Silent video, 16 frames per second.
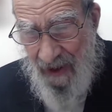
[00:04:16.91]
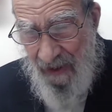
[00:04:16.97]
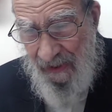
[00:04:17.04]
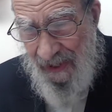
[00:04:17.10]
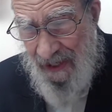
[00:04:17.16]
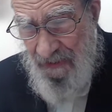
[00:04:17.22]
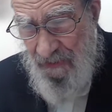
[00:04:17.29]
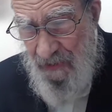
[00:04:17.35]
a
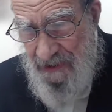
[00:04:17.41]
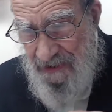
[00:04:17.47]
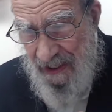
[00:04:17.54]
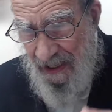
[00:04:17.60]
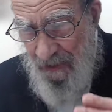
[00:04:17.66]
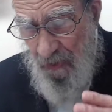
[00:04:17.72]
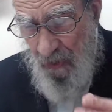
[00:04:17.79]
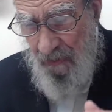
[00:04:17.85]
leg to
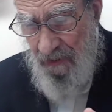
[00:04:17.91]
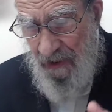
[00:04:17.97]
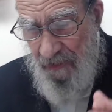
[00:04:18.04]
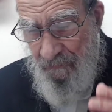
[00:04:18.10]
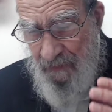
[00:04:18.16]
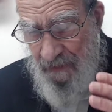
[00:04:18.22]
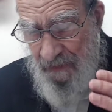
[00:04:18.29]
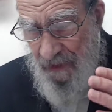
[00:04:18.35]
stand on
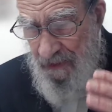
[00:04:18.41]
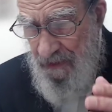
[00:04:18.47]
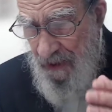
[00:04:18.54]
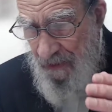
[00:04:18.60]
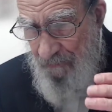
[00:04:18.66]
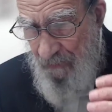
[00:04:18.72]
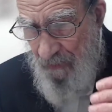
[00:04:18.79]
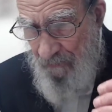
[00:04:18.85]
even uh,